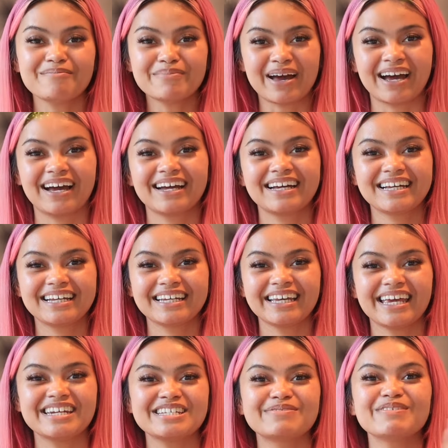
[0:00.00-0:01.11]
I'm back.
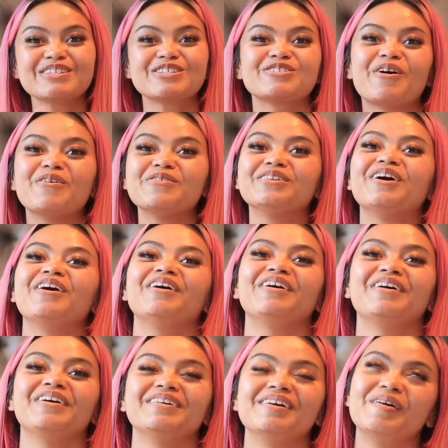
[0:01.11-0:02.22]
And it's been so
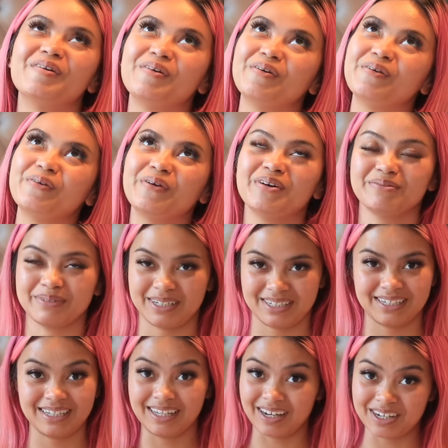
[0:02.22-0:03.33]
long. Oh
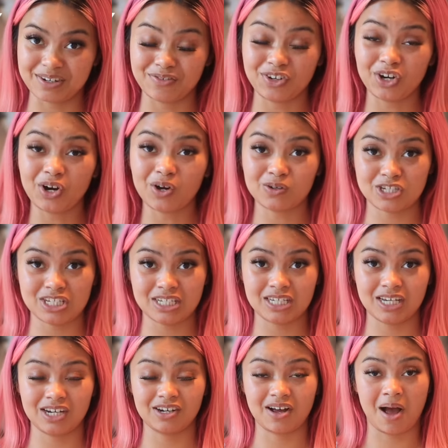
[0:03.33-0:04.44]
my God. If you're OG
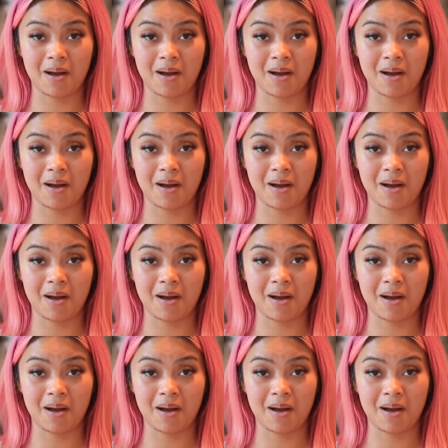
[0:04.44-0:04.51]
here,